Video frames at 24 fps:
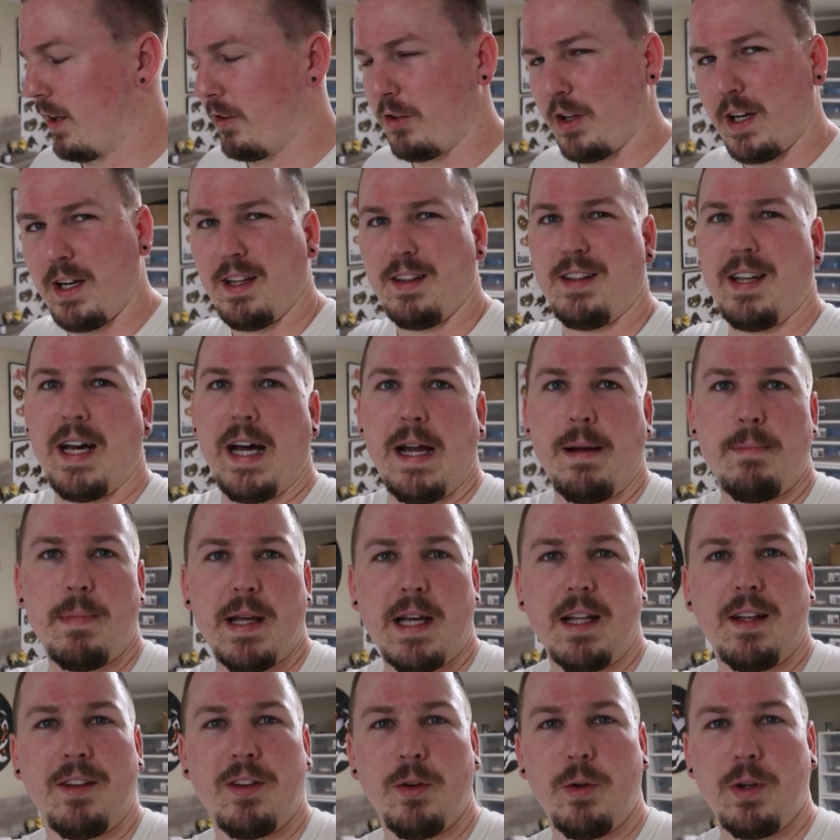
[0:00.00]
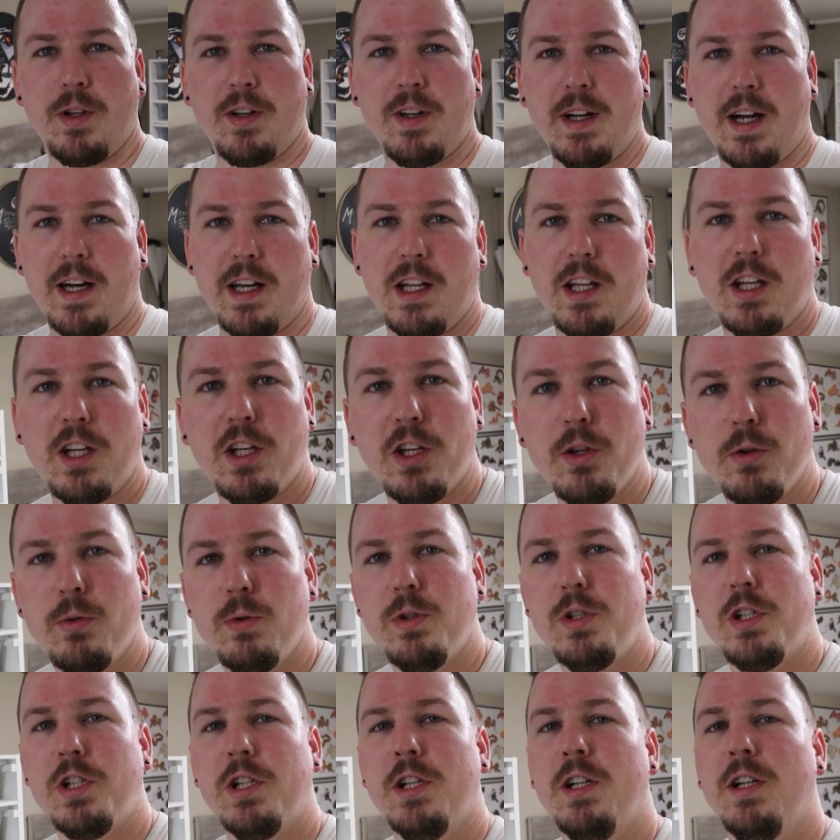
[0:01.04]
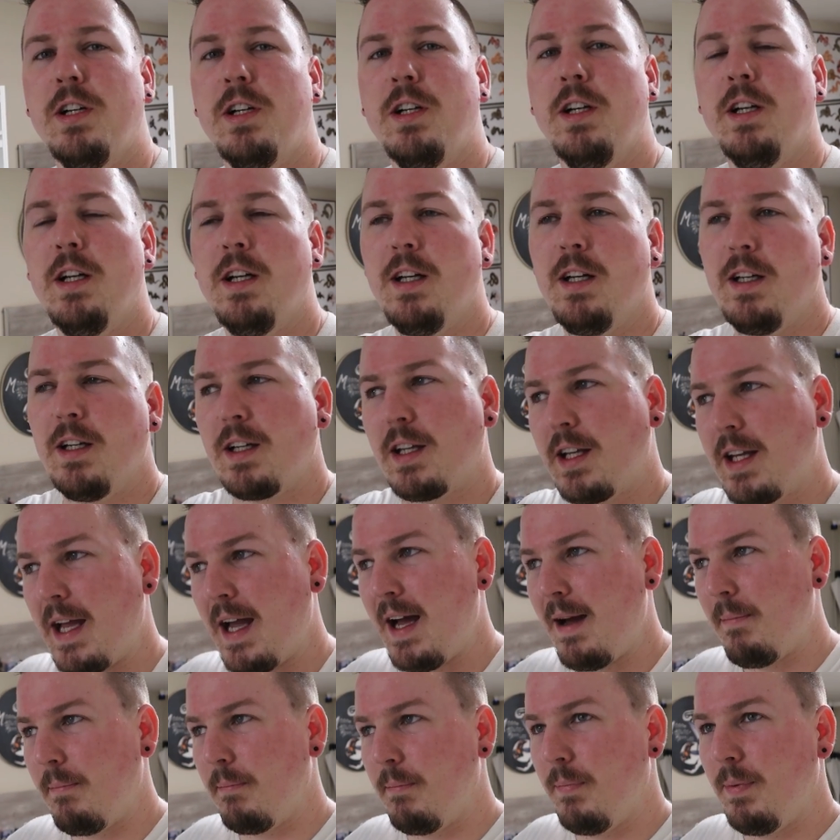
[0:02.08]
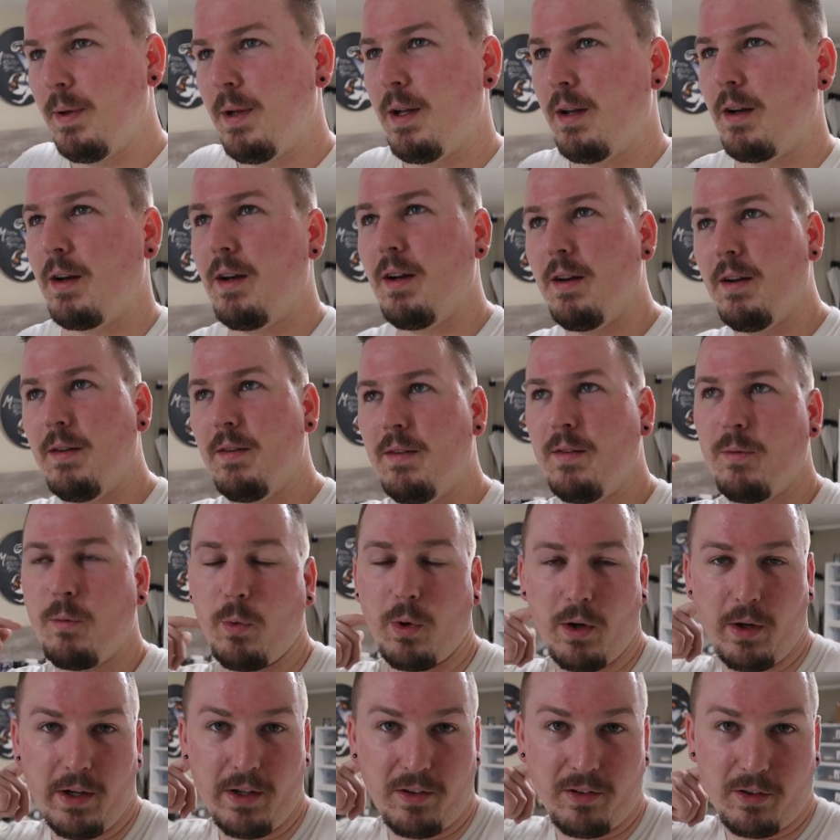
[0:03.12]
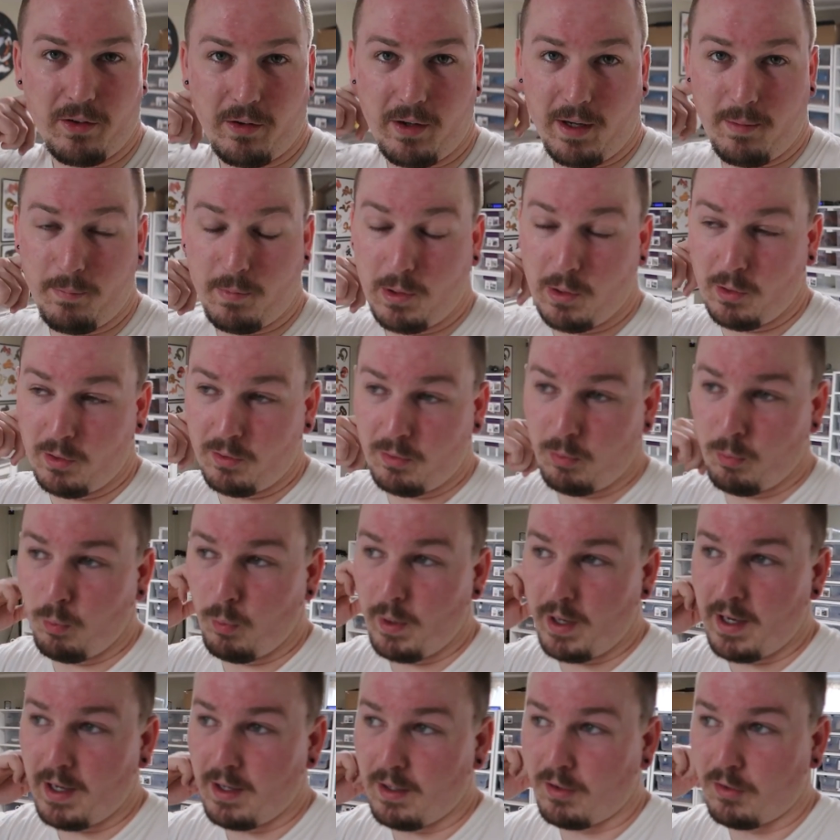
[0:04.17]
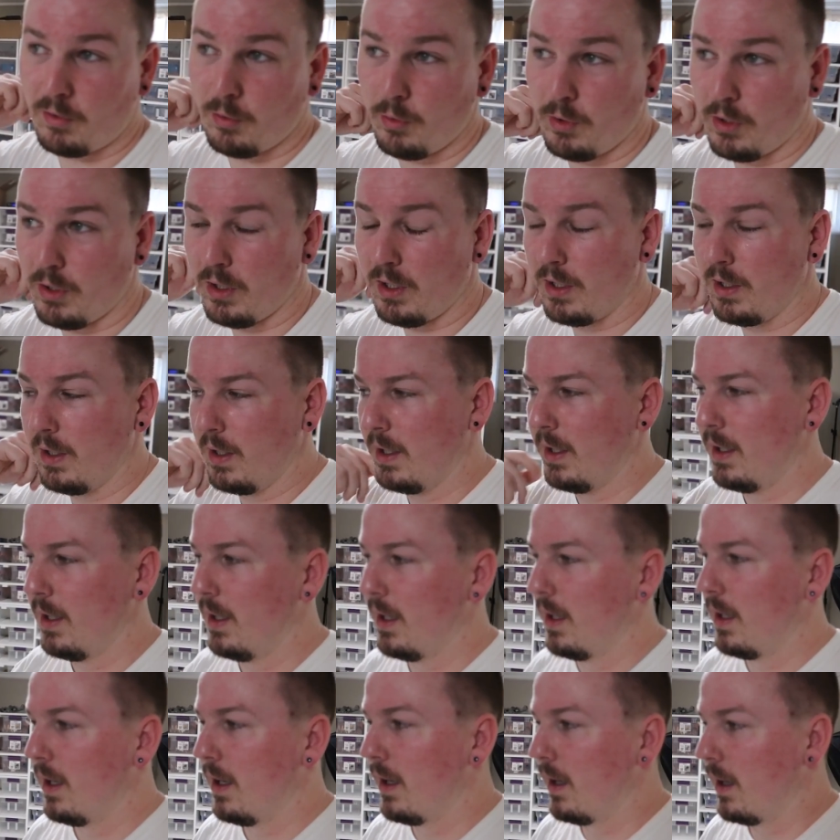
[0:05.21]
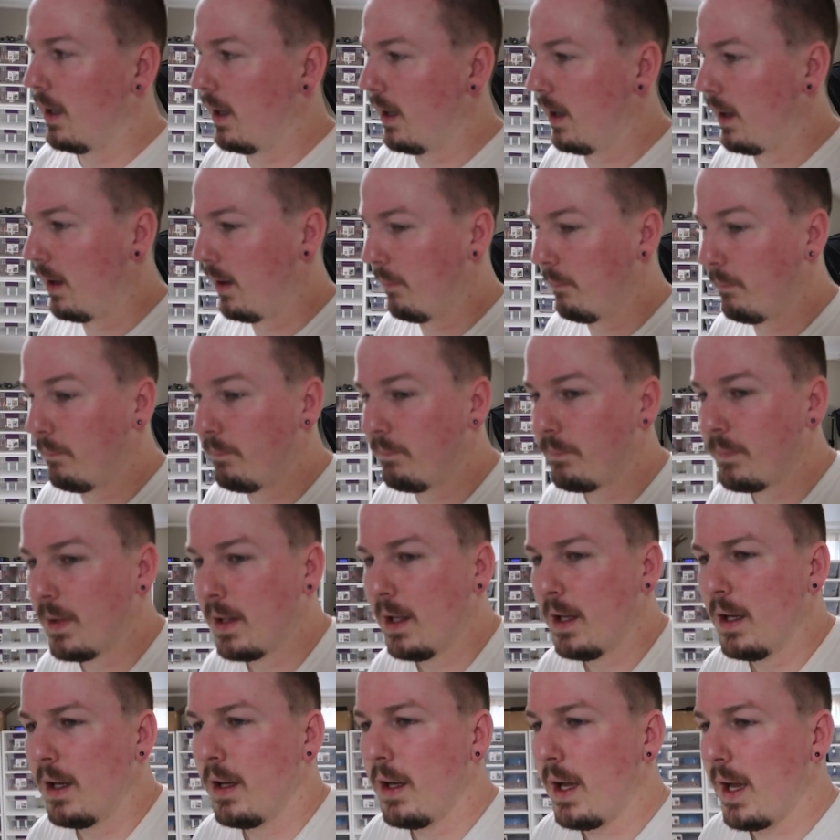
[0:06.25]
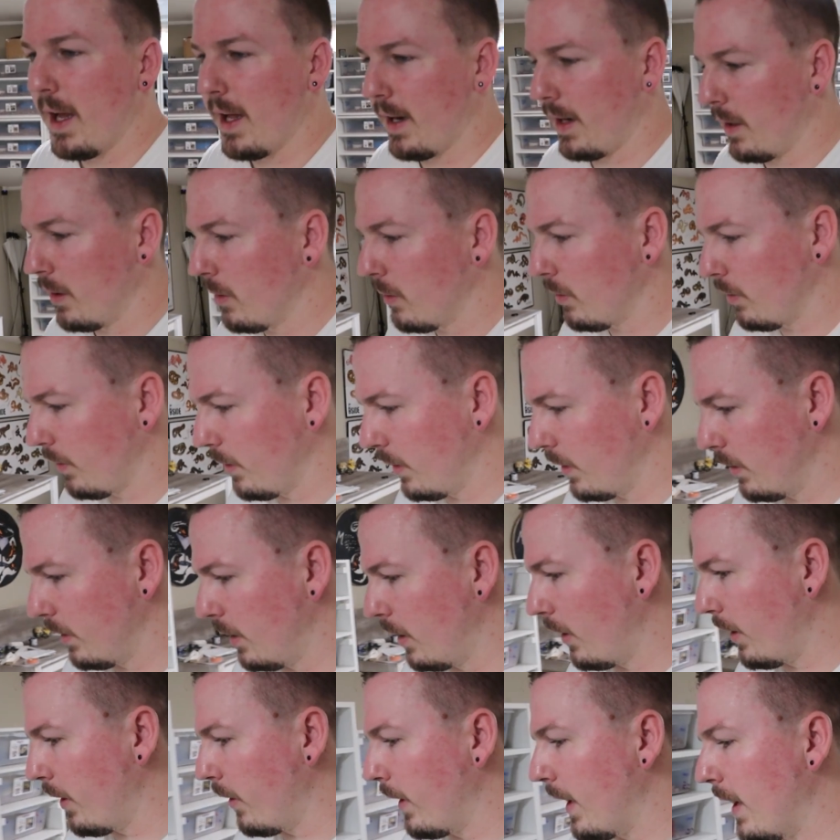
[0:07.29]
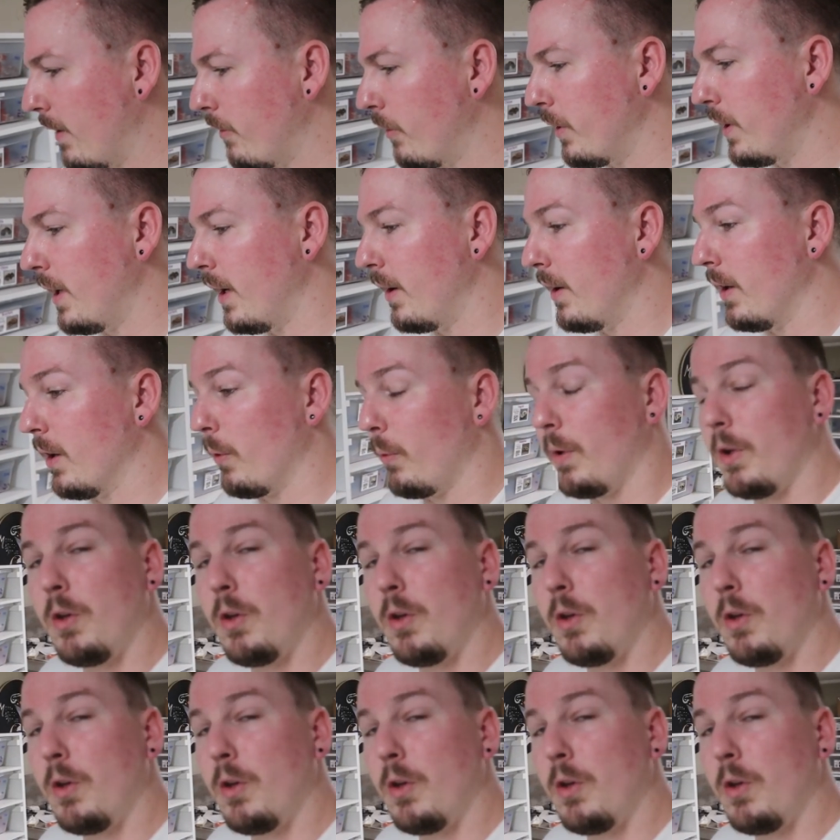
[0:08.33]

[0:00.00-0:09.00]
I'll try to time that so it's not a huge gap and where Instagram knows way sooner. Um, and I don't, oh, I don't have one down here.